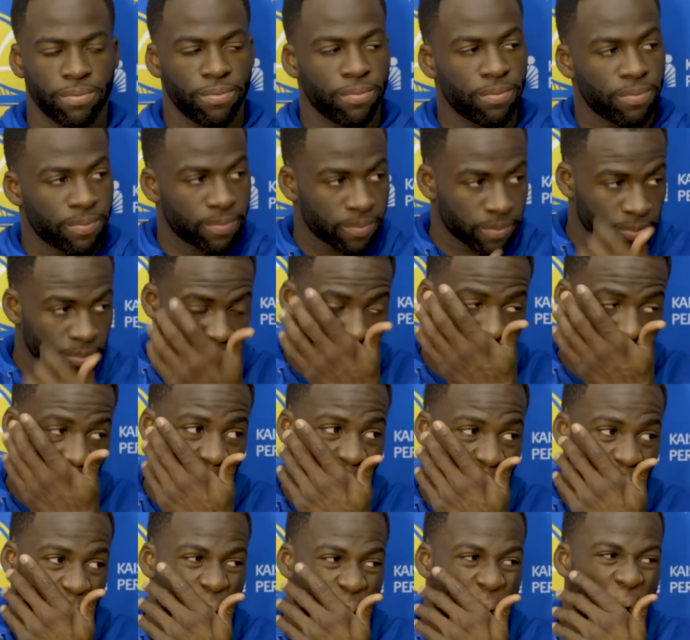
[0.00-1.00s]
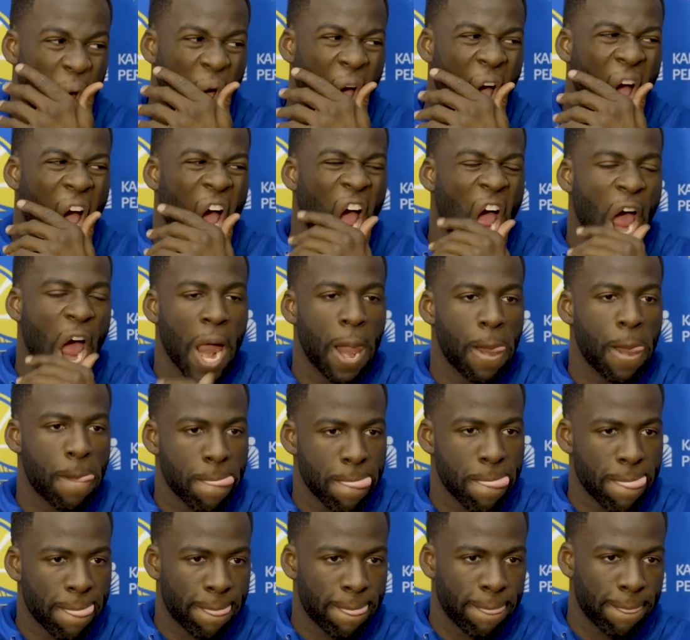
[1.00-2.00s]
Steph said the other day that this
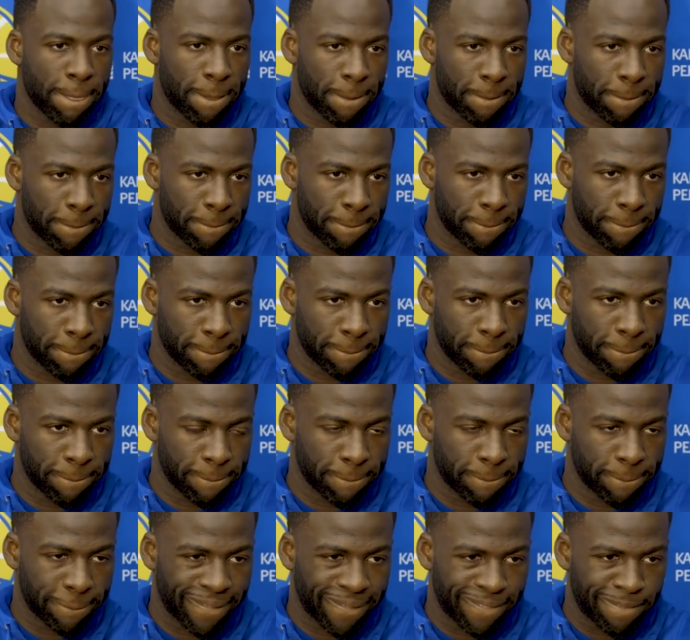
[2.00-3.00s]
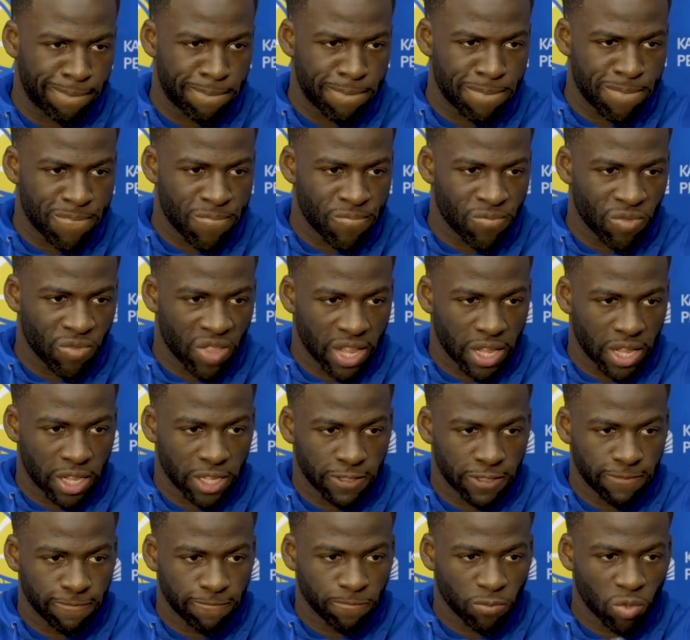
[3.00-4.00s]
team, regardless of the struggles and
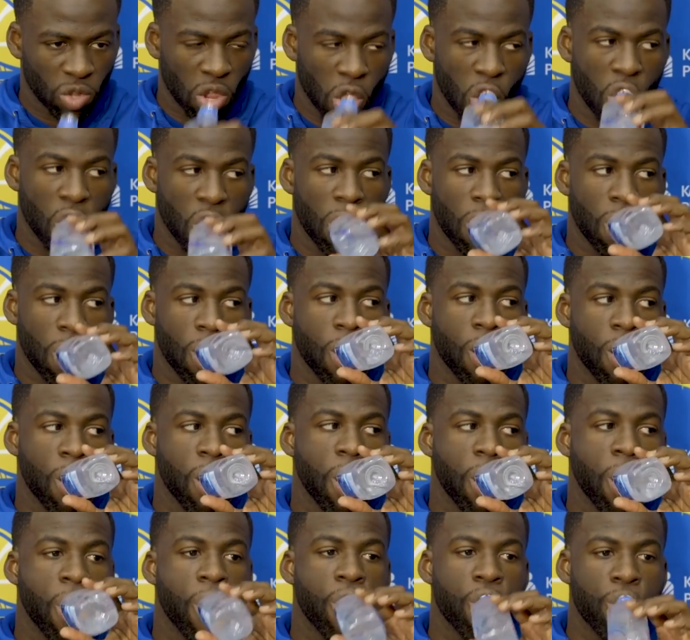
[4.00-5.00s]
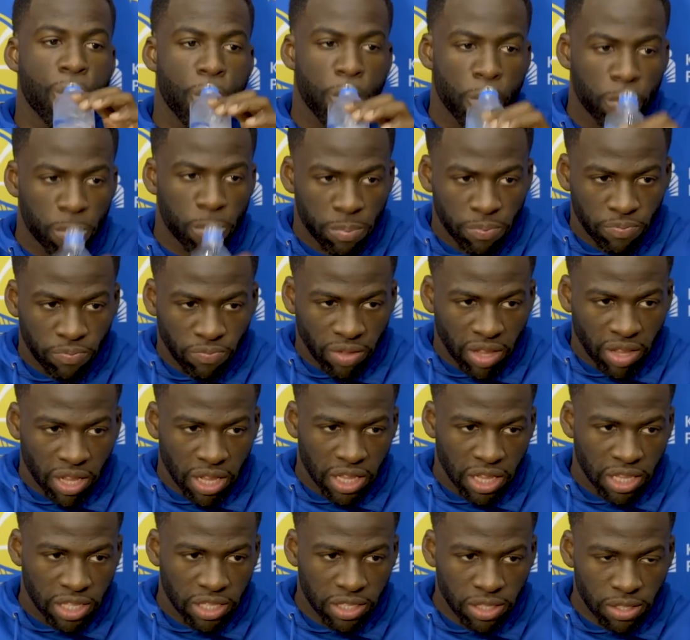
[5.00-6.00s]
the injuries over the last stretch,
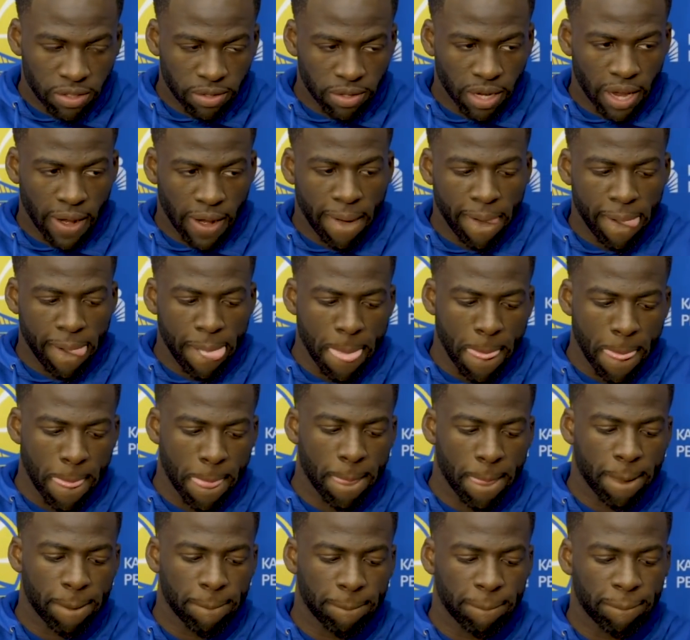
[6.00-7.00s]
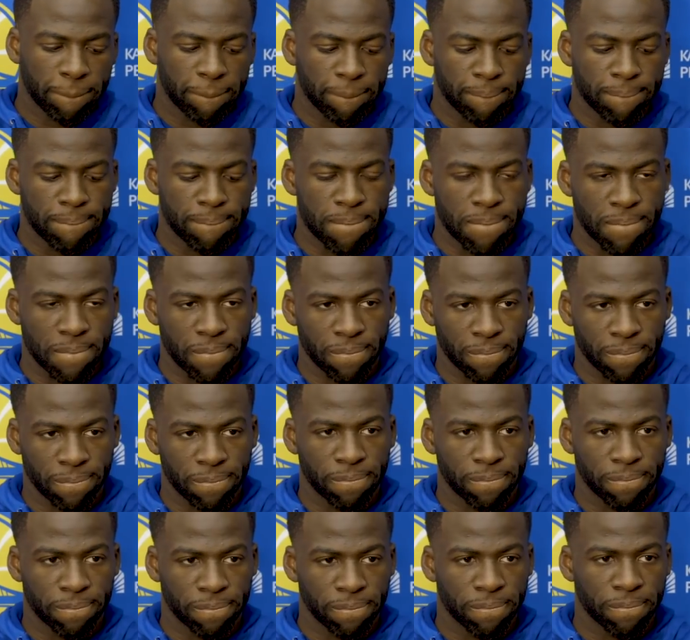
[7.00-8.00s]
knows what to do this time of year. And that,
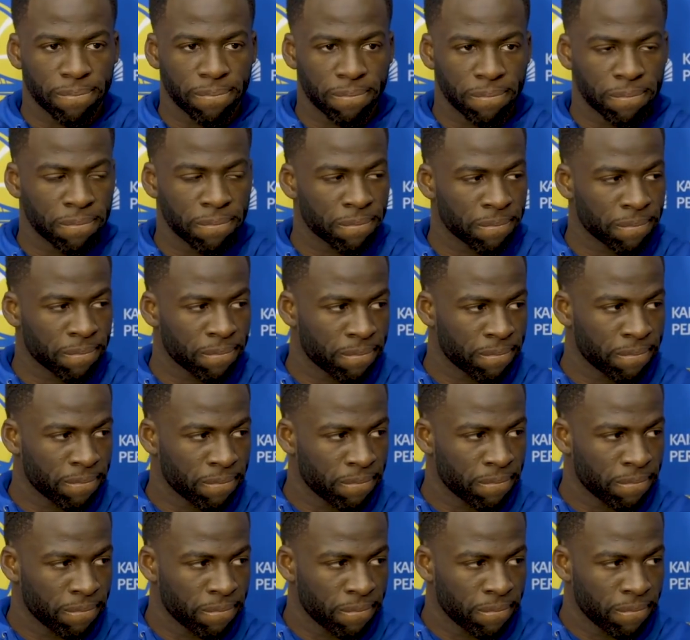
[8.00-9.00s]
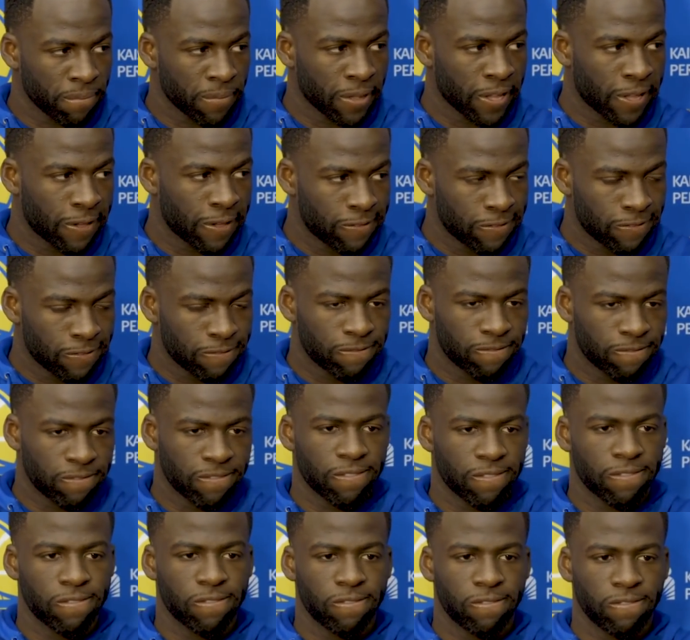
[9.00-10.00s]
that, it's a new season, right, for you
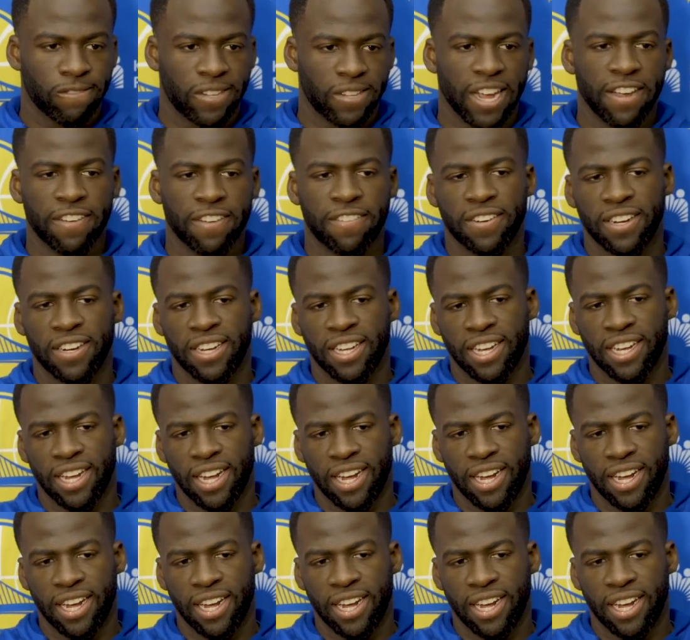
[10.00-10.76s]
guys? Definitely.